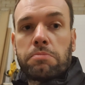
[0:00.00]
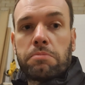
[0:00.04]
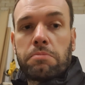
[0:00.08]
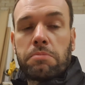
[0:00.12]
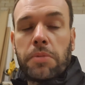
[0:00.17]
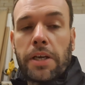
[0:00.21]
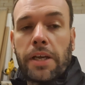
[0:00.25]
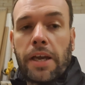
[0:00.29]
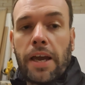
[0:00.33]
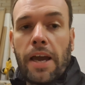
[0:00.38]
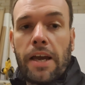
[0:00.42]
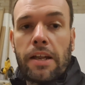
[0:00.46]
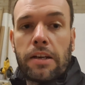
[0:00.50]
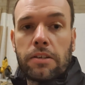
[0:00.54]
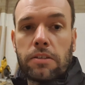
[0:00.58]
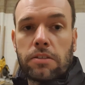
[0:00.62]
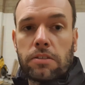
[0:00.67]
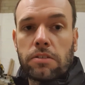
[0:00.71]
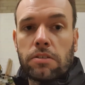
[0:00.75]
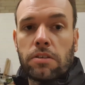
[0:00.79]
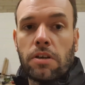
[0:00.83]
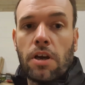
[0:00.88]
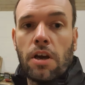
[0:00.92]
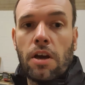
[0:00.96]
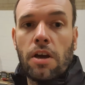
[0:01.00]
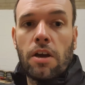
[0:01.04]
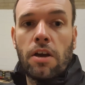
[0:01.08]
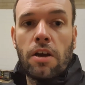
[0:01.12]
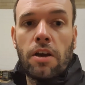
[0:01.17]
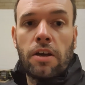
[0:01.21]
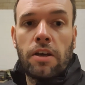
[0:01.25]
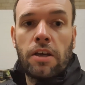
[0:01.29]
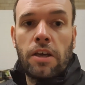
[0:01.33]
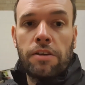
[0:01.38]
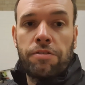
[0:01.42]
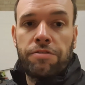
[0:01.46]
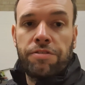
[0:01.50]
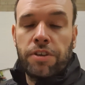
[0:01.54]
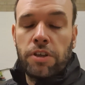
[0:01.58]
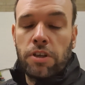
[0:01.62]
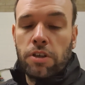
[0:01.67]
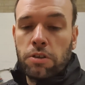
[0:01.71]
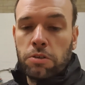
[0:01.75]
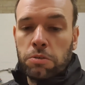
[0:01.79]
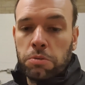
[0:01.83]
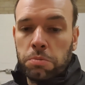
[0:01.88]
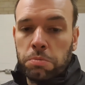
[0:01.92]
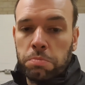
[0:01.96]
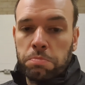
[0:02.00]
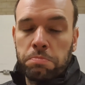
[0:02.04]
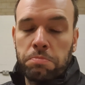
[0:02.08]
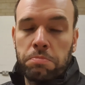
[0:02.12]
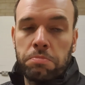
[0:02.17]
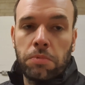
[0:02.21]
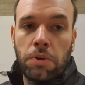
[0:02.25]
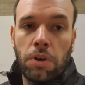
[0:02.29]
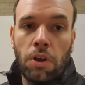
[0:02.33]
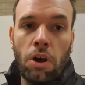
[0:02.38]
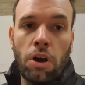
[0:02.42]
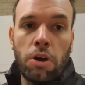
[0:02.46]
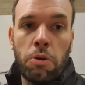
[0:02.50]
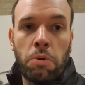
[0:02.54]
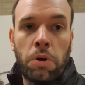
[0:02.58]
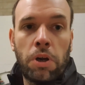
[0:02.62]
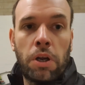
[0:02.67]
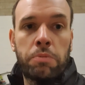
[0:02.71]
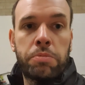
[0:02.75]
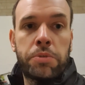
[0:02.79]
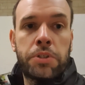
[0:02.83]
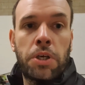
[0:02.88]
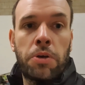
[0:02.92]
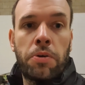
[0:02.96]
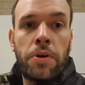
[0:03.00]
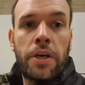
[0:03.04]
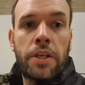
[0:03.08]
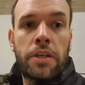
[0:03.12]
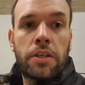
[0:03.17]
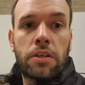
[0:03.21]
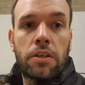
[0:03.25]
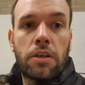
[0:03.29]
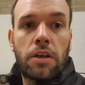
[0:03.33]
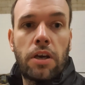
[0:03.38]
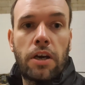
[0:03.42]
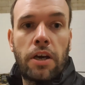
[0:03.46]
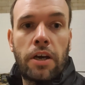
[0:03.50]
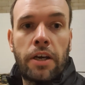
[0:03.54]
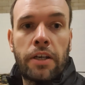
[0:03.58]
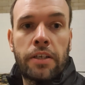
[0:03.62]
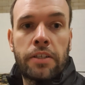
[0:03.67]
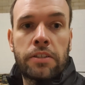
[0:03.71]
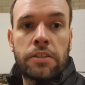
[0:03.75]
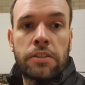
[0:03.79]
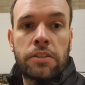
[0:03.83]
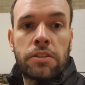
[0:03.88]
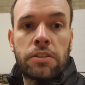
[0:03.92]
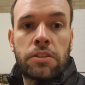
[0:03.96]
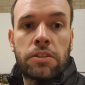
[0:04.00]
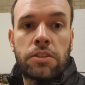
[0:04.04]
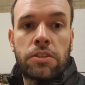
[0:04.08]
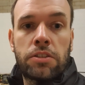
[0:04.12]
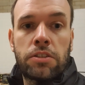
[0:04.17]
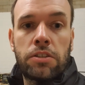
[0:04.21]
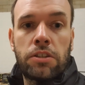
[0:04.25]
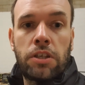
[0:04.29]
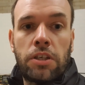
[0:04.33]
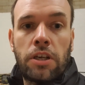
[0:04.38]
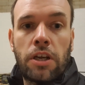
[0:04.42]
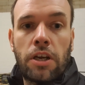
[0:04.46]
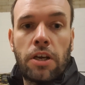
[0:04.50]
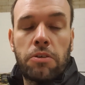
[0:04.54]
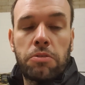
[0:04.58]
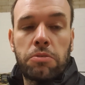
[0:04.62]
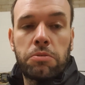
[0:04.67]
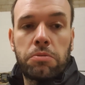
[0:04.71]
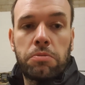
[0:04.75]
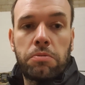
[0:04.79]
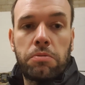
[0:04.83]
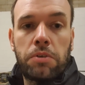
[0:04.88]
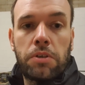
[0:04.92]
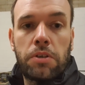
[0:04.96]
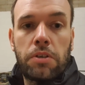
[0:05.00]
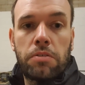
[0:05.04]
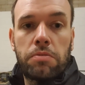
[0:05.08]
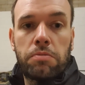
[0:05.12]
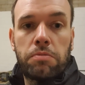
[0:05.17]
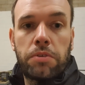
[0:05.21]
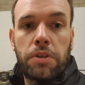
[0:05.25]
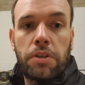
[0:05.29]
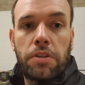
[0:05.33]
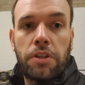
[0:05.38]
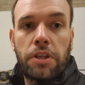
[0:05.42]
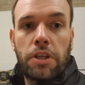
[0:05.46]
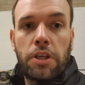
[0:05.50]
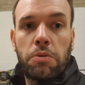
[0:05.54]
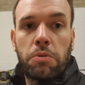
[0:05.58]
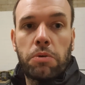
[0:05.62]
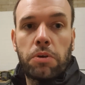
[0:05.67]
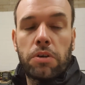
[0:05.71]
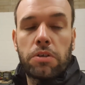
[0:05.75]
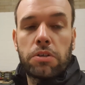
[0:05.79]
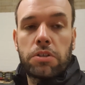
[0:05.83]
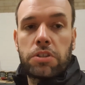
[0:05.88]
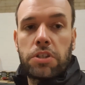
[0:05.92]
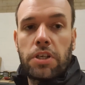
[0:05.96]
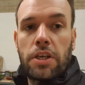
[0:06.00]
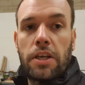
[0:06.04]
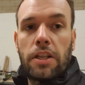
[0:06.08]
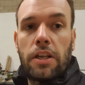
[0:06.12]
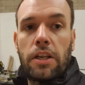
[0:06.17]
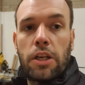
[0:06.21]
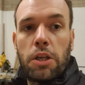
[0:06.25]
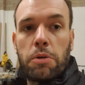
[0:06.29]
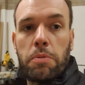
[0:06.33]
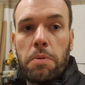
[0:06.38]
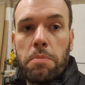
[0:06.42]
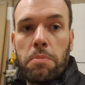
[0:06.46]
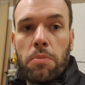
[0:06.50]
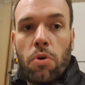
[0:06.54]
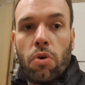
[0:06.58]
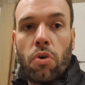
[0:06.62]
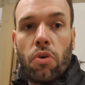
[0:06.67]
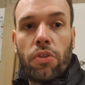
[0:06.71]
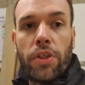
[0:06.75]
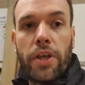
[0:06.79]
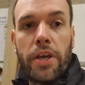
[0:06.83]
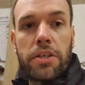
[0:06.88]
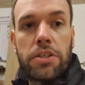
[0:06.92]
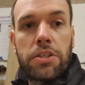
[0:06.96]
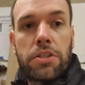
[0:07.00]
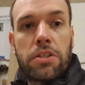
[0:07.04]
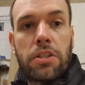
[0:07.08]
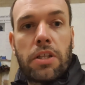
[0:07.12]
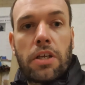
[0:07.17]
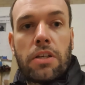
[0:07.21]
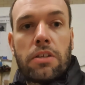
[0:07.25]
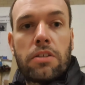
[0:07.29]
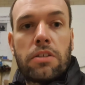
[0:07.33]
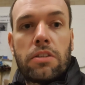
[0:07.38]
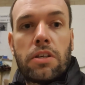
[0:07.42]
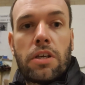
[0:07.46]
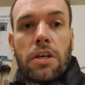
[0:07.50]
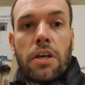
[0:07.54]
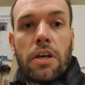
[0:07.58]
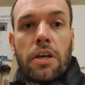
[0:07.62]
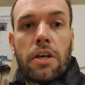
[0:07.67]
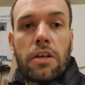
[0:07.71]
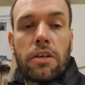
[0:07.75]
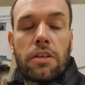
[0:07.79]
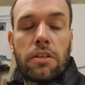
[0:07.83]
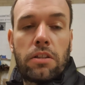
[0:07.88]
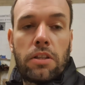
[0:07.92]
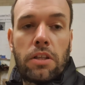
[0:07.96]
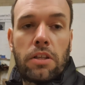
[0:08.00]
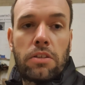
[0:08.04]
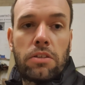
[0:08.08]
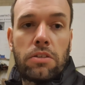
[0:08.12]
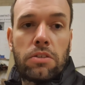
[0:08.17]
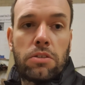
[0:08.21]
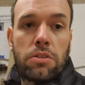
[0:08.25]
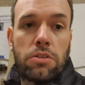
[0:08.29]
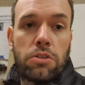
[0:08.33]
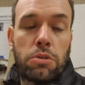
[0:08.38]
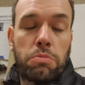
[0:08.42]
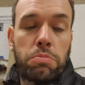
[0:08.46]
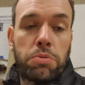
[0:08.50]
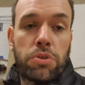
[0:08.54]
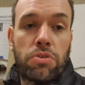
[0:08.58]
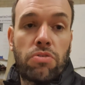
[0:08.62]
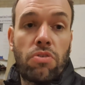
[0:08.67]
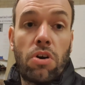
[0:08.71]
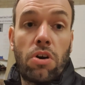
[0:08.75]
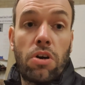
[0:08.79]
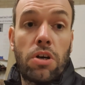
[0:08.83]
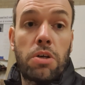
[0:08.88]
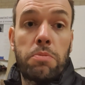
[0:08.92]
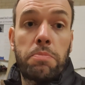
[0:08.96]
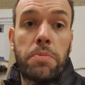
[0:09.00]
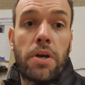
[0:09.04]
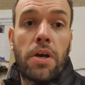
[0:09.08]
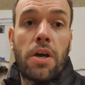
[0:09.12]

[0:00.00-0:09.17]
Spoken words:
Again, if you like what I'm doing and you know you think you want to see a little bit more of this, then subscribe.